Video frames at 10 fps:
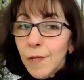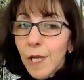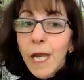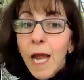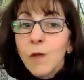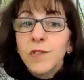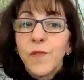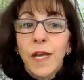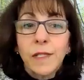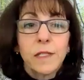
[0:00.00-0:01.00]
And I was
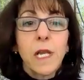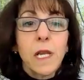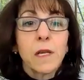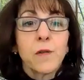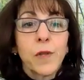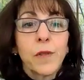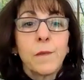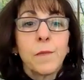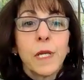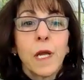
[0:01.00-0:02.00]
fascinated with
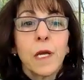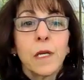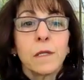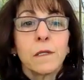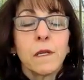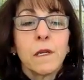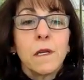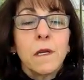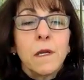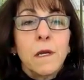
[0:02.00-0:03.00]
it because
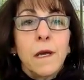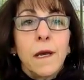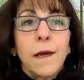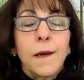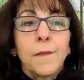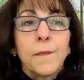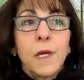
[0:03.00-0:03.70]
I